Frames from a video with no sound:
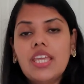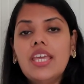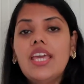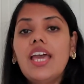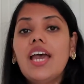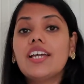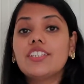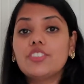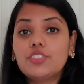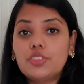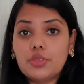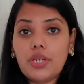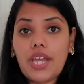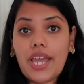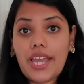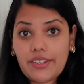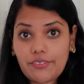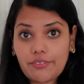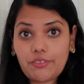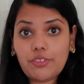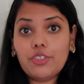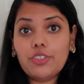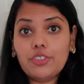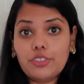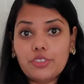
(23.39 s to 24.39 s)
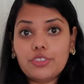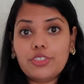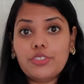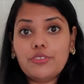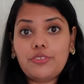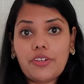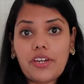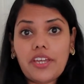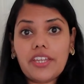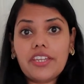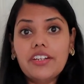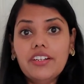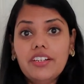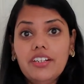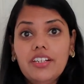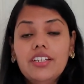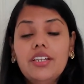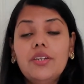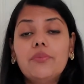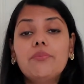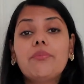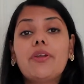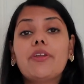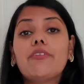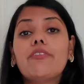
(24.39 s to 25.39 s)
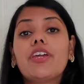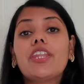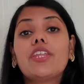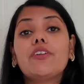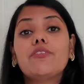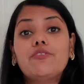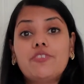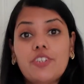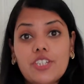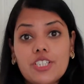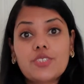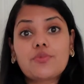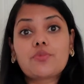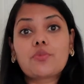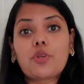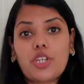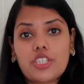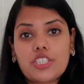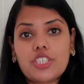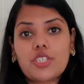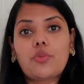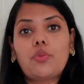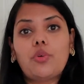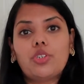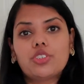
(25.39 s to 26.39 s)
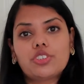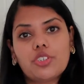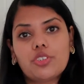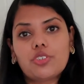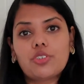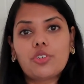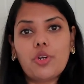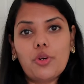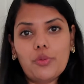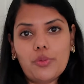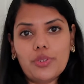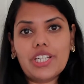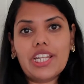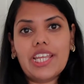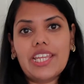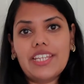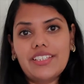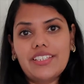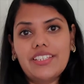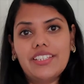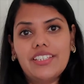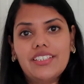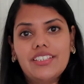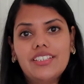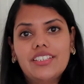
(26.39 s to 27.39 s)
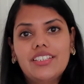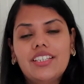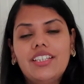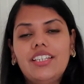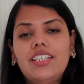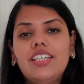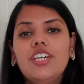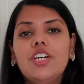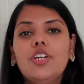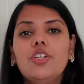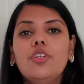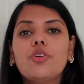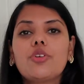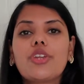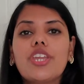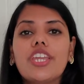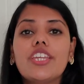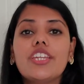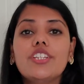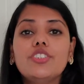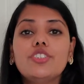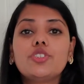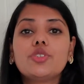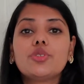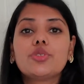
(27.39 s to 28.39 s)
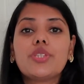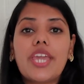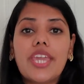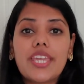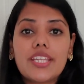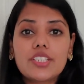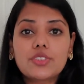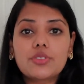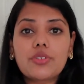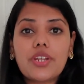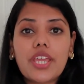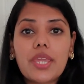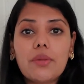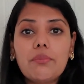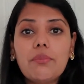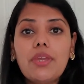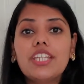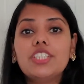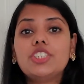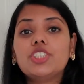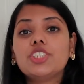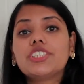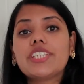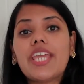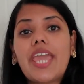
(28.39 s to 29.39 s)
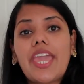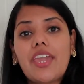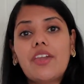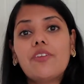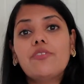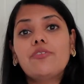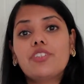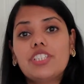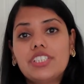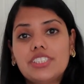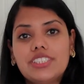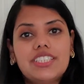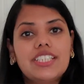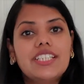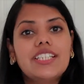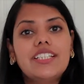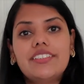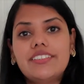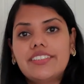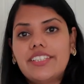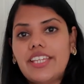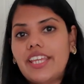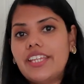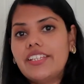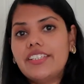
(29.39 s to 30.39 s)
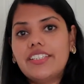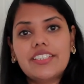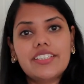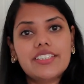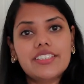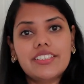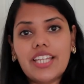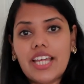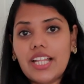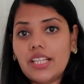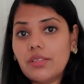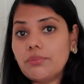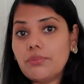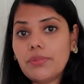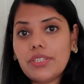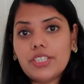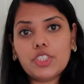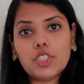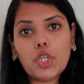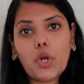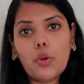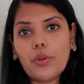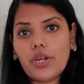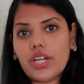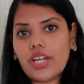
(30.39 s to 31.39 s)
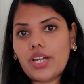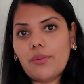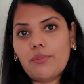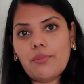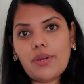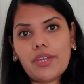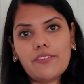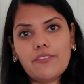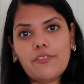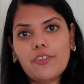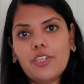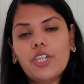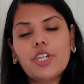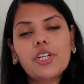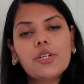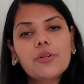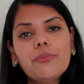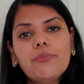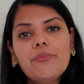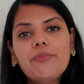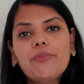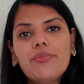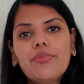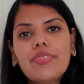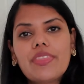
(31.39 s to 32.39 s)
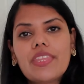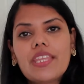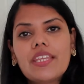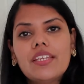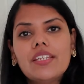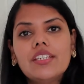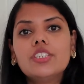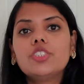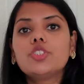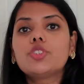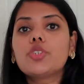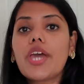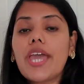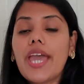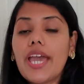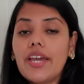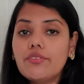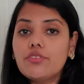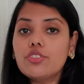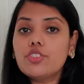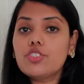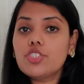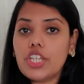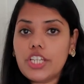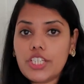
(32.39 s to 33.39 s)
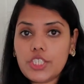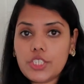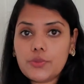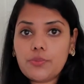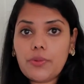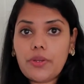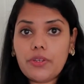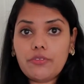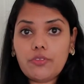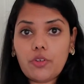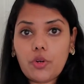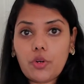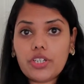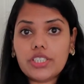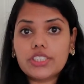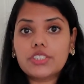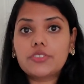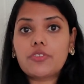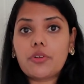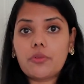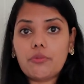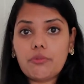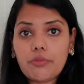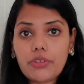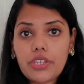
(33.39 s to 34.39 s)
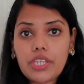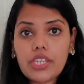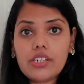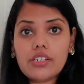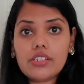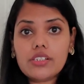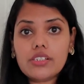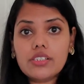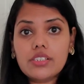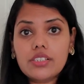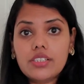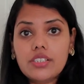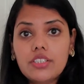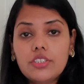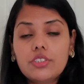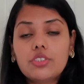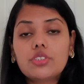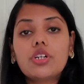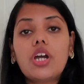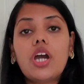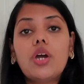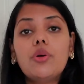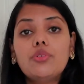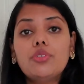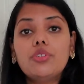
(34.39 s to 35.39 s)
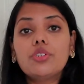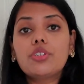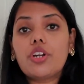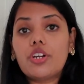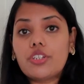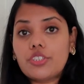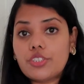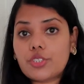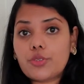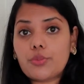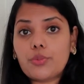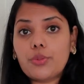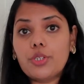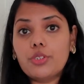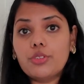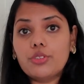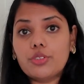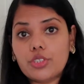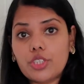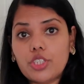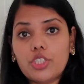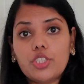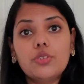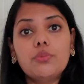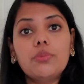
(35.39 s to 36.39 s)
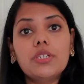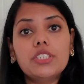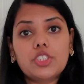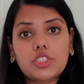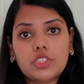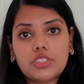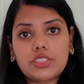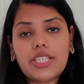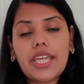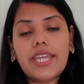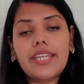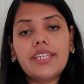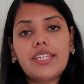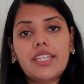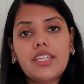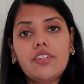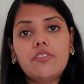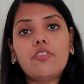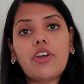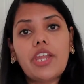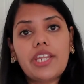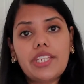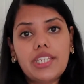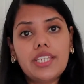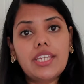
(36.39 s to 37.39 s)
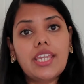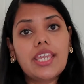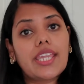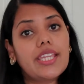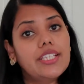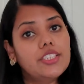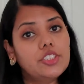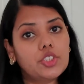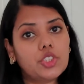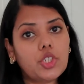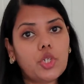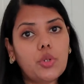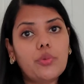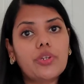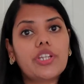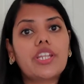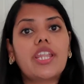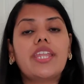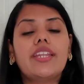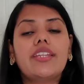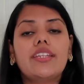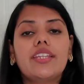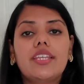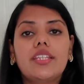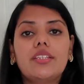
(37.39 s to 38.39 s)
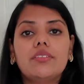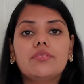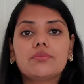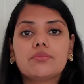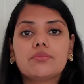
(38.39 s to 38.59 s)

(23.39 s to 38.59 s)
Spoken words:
And to add fuel to the fire, my very first project was on COVID-19. Looking into the X-ray images every single day didn't help me to overcome my fear. So I have to change my focus from fear to how to contribute to the human society fighting against COVID-19.